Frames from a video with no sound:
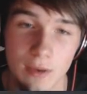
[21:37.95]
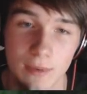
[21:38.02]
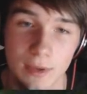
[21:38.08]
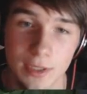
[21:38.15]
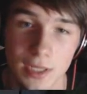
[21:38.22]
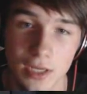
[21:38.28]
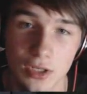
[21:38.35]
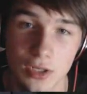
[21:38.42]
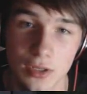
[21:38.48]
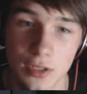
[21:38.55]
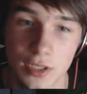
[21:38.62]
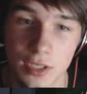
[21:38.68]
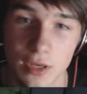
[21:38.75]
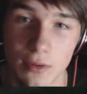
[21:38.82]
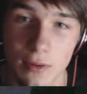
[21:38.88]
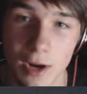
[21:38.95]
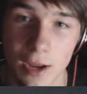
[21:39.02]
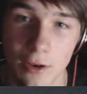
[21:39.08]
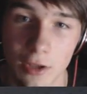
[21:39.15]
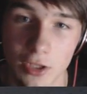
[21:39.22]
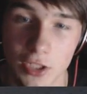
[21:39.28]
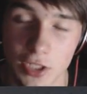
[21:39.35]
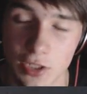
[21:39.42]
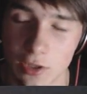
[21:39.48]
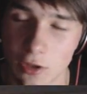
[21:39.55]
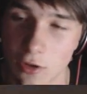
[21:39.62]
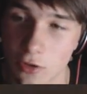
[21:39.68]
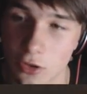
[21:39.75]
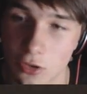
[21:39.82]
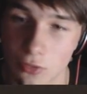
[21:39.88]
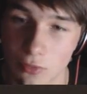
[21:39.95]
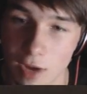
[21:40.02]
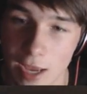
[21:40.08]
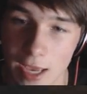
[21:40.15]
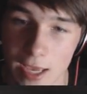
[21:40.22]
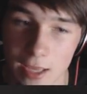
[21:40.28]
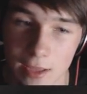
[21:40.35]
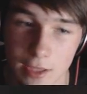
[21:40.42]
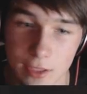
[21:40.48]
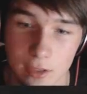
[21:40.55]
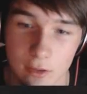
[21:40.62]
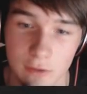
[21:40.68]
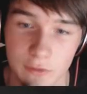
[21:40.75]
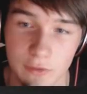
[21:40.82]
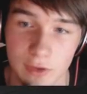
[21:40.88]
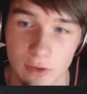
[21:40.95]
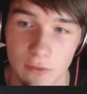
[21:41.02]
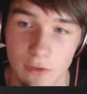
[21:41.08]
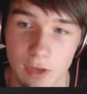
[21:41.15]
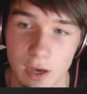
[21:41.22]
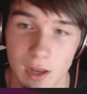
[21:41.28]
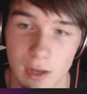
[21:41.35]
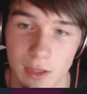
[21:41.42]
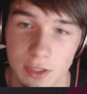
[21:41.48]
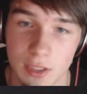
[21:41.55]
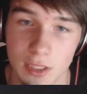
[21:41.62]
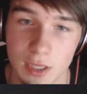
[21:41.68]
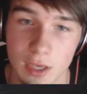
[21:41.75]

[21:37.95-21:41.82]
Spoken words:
Because as you can see around us, there's a lot of grey, there's a lot of dull colours.